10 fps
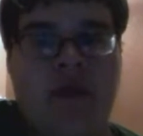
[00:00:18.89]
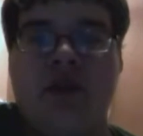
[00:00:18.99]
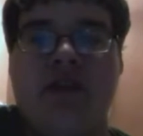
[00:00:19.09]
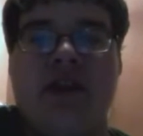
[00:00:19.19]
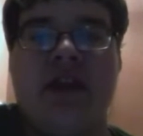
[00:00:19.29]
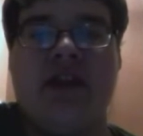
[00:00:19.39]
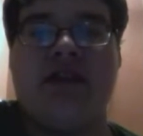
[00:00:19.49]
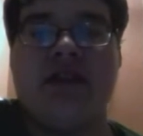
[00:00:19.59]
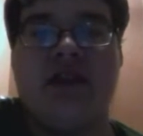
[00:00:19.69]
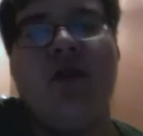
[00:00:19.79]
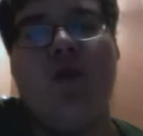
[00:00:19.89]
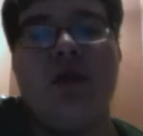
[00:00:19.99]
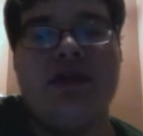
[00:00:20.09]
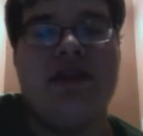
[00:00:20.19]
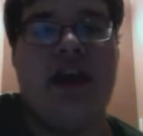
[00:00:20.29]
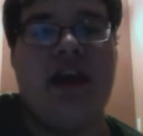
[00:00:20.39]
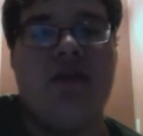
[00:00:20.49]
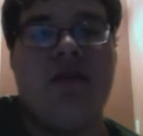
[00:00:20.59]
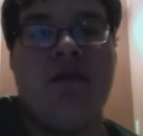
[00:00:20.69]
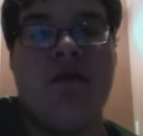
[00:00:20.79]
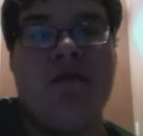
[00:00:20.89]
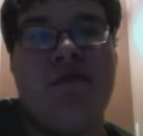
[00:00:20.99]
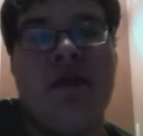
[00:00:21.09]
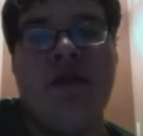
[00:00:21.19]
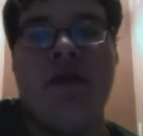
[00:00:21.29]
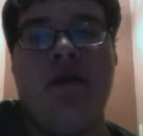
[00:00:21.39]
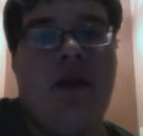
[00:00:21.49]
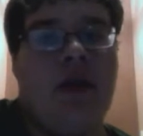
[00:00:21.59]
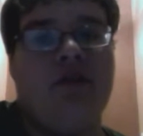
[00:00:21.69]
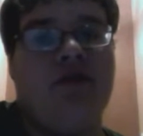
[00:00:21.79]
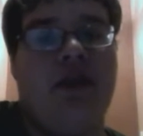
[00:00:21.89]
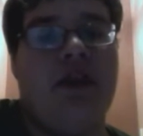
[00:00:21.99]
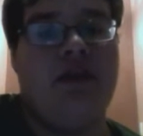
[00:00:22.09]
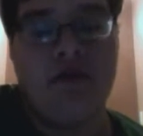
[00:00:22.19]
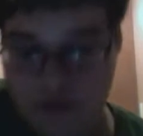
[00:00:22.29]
went to the dentist Wednesday. That was fun.